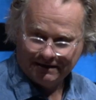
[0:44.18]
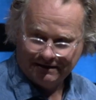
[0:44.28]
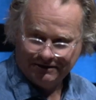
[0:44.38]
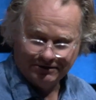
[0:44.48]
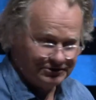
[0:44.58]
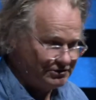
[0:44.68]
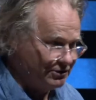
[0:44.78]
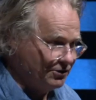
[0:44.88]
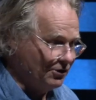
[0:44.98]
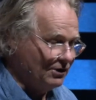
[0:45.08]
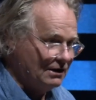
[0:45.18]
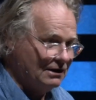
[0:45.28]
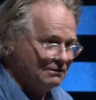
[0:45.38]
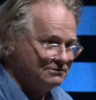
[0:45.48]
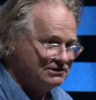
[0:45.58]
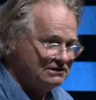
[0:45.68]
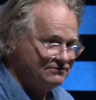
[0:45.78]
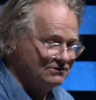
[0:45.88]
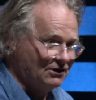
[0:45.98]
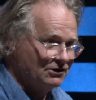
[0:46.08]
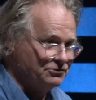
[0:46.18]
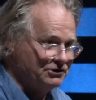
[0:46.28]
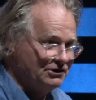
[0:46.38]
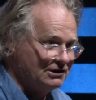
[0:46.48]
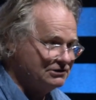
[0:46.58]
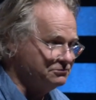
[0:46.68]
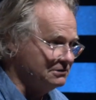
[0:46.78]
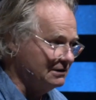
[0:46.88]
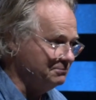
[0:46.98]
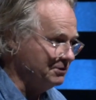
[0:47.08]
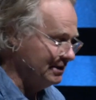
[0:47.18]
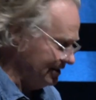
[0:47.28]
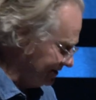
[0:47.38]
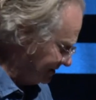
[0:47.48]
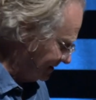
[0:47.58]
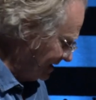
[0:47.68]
years ago, I received an honorary doctorate at McGill,